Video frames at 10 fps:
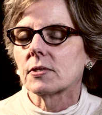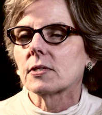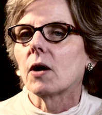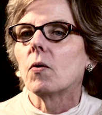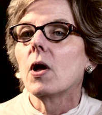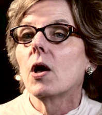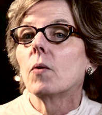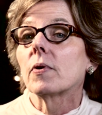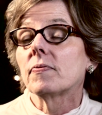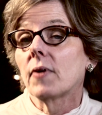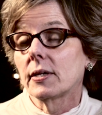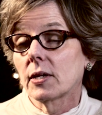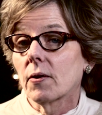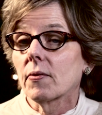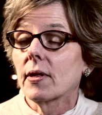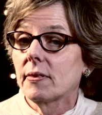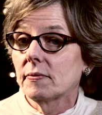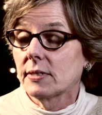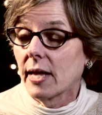So we're finding our length of